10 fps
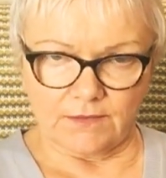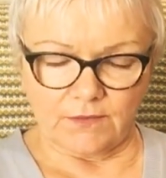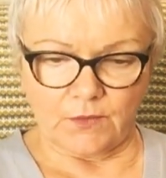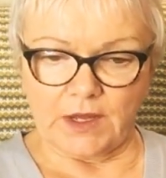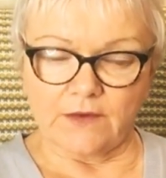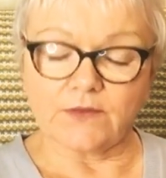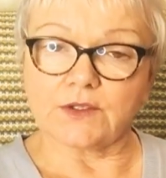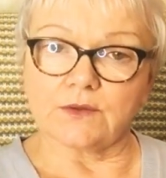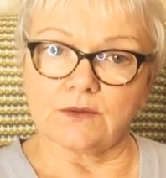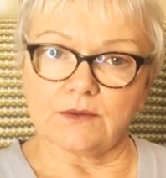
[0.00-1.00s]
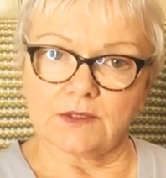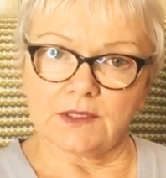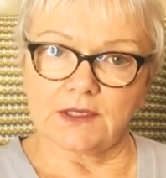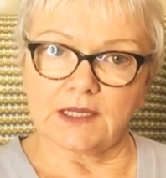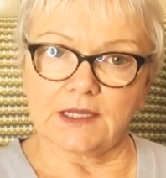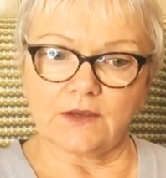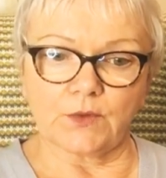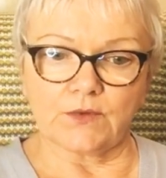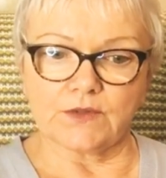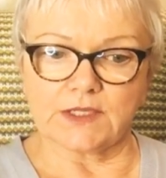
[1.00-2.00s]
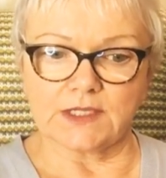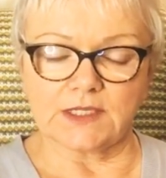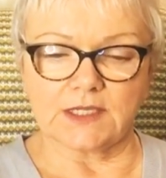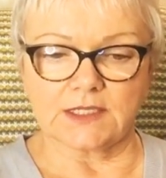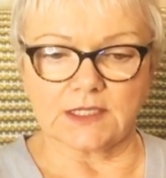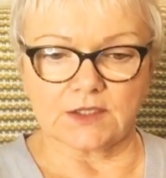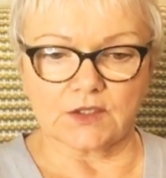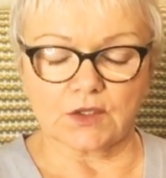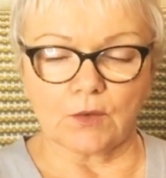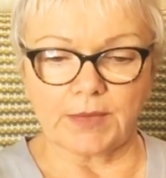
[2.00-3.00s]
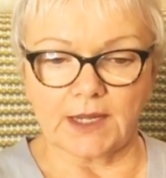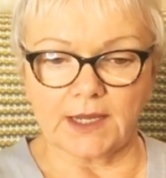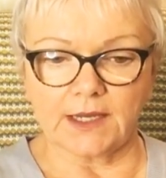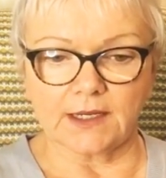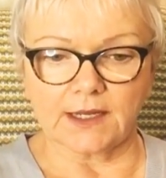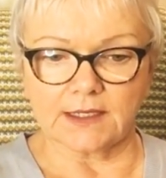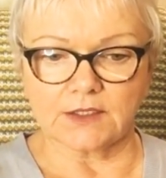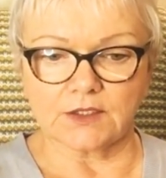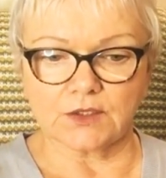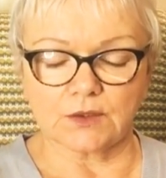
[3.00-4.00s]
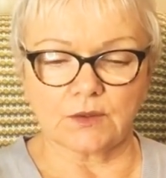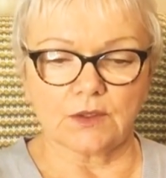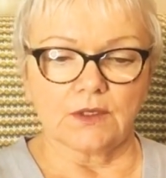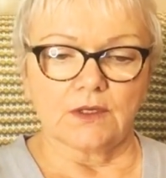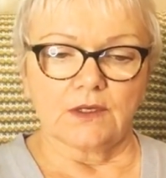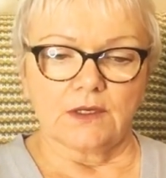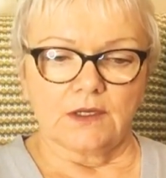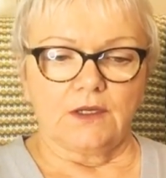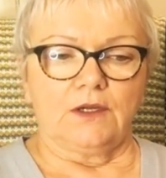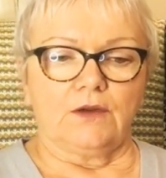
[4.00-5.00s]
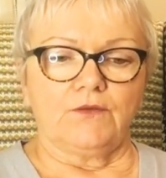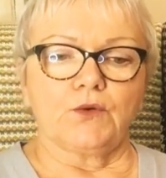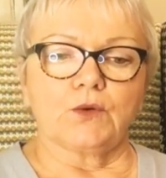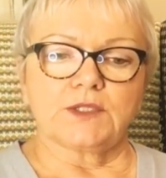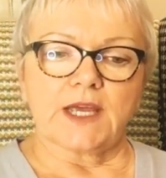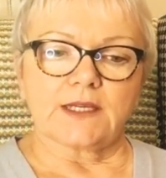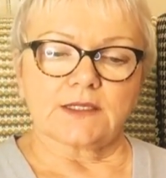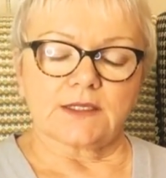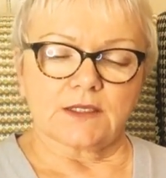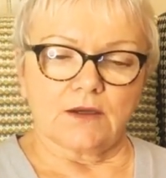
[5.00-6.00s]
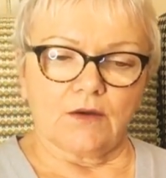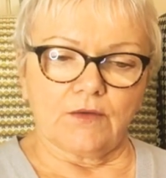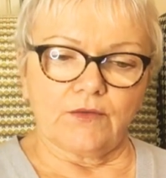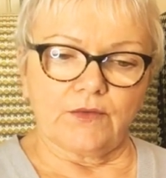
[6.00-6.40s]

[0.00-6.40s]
we have to. If we resist it and just complain and get into a vortex of